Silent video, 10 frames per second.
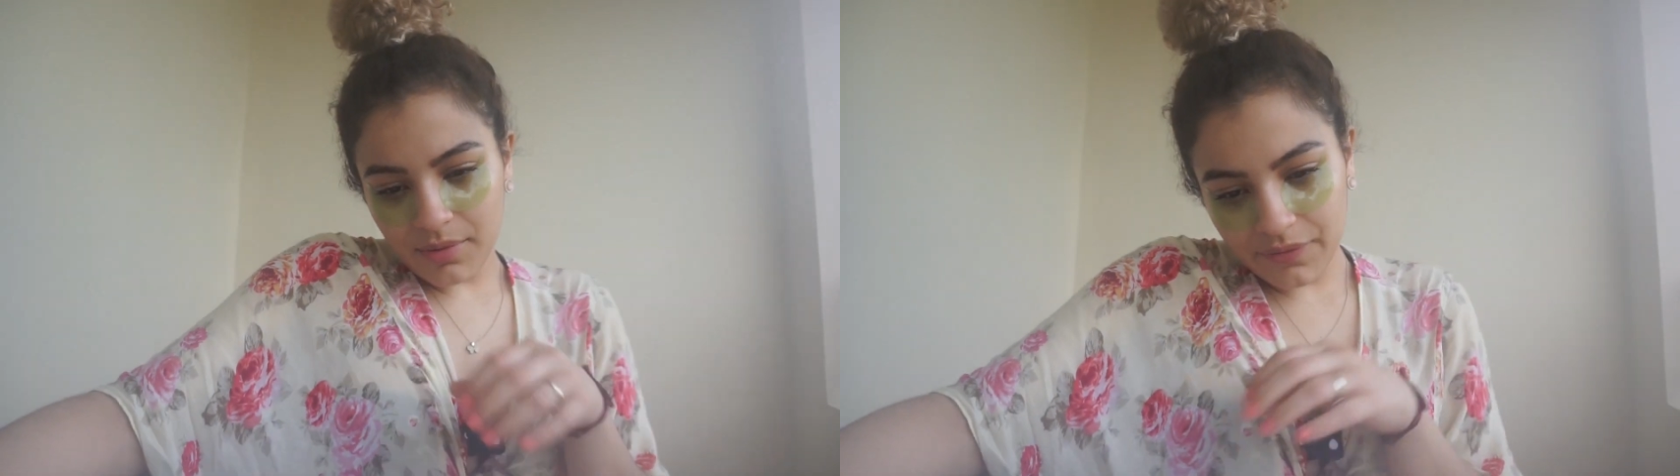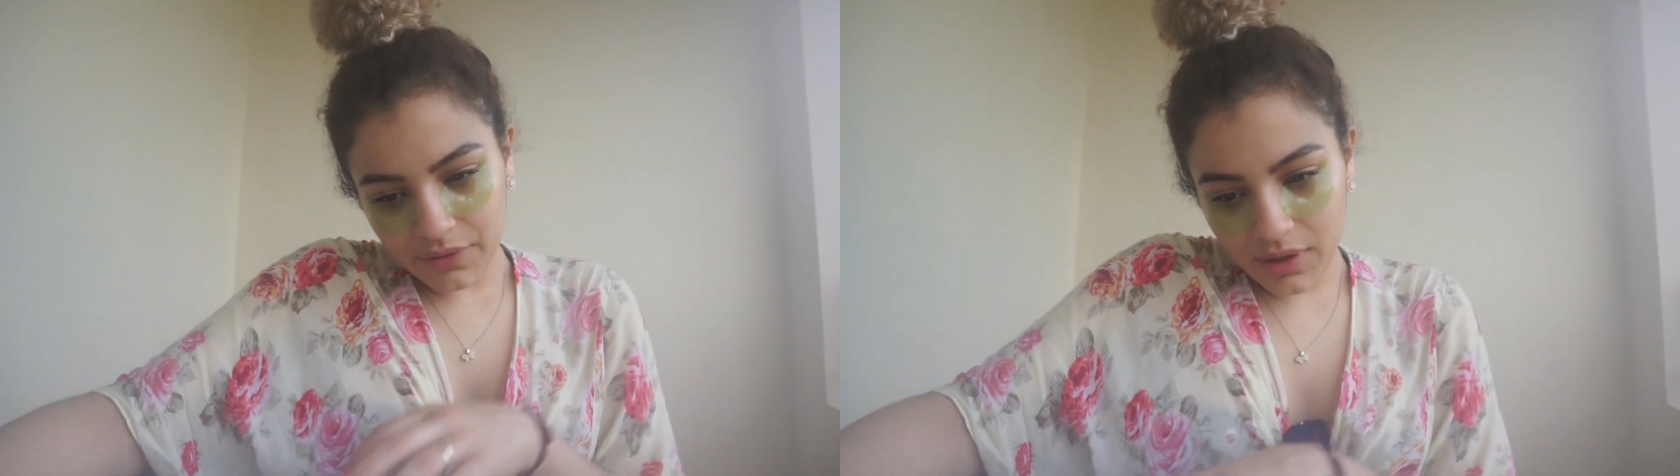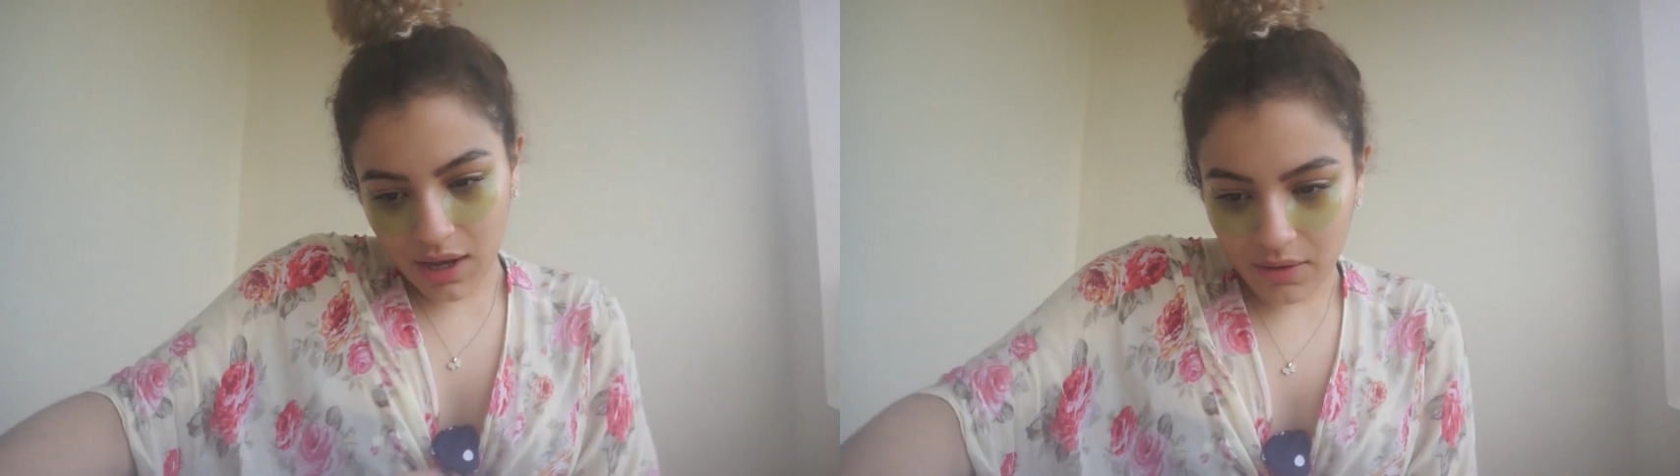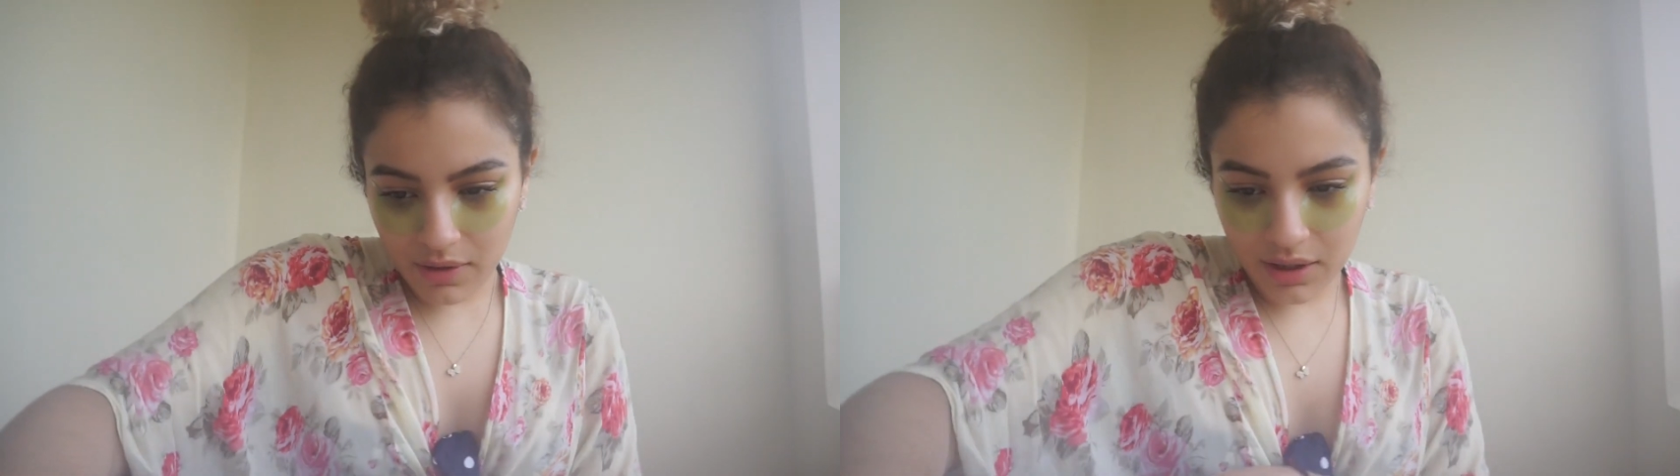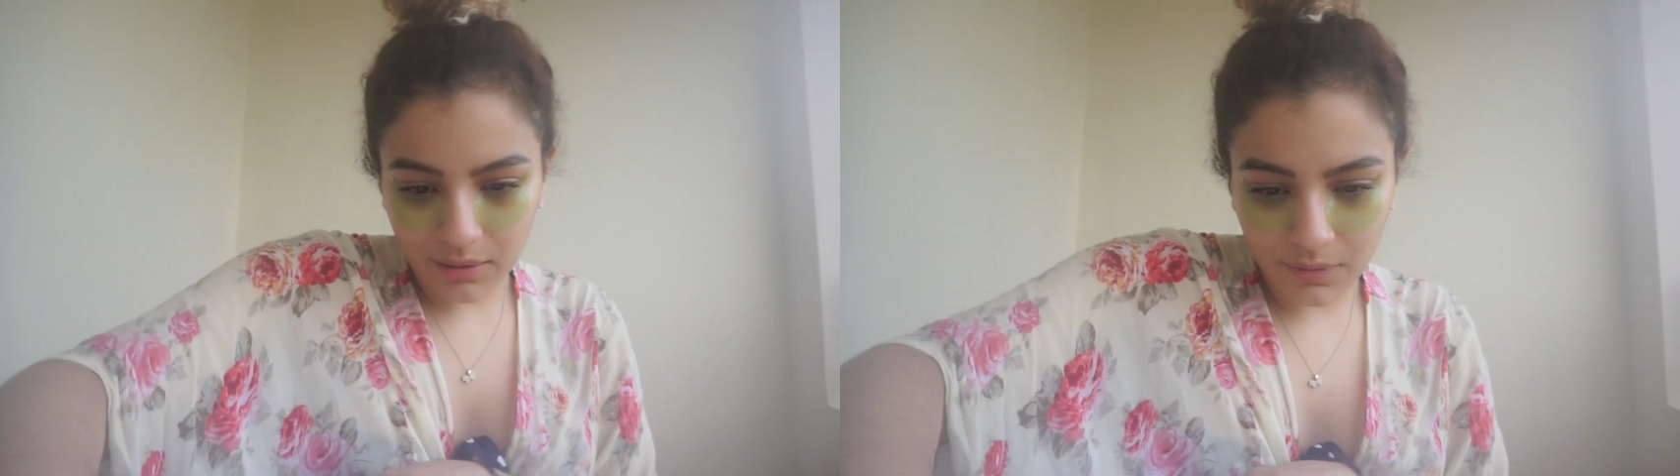but for now,
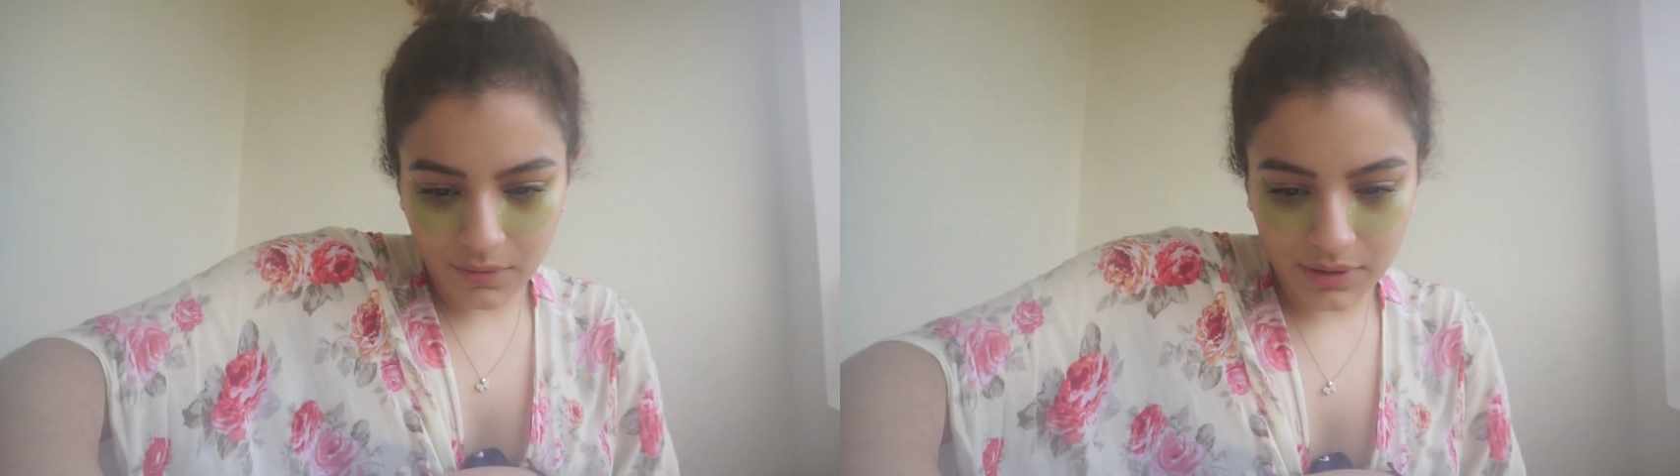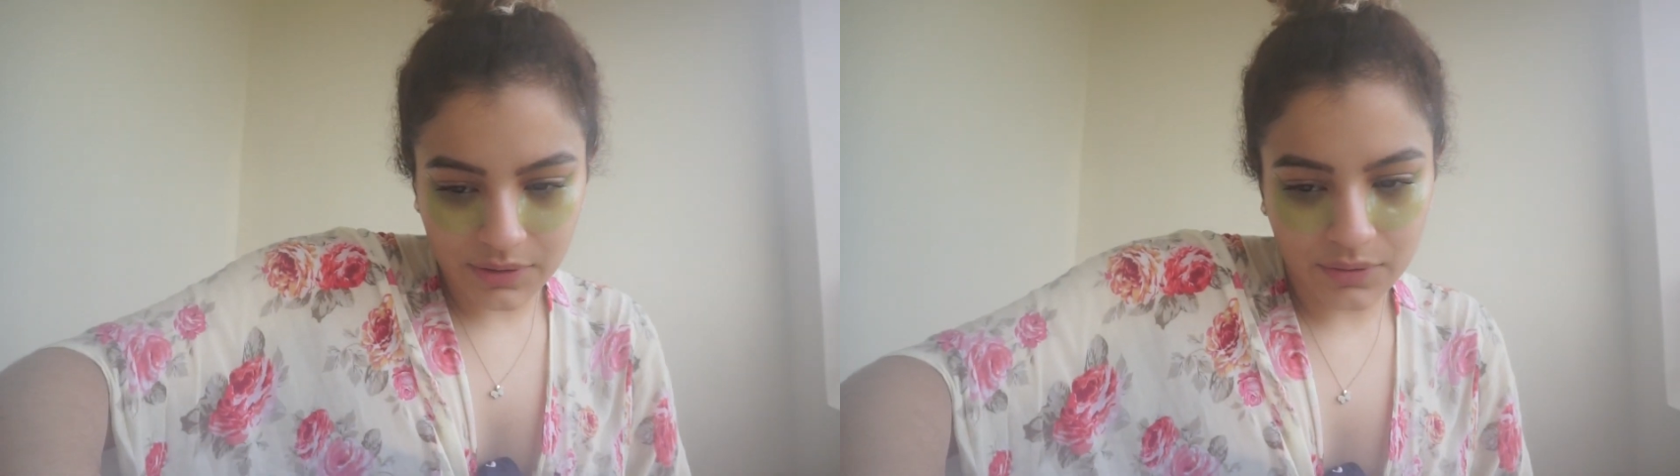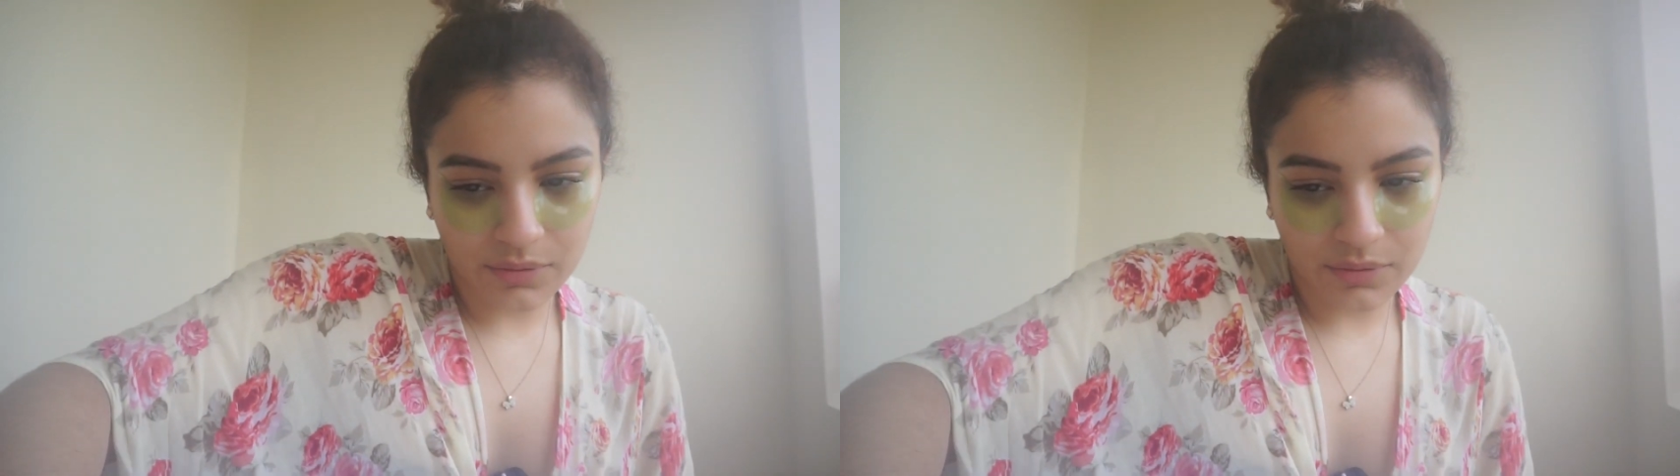I'm going to